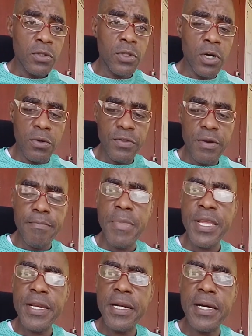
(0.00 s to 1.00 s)
Now the
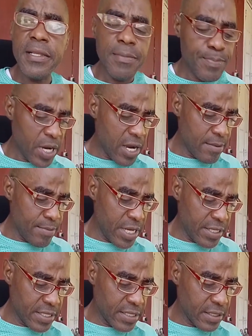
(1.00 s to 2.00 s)
medical
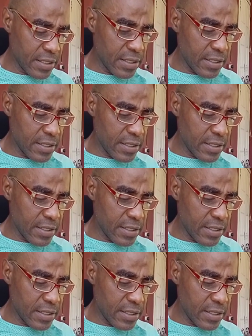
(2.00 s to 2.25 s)
departments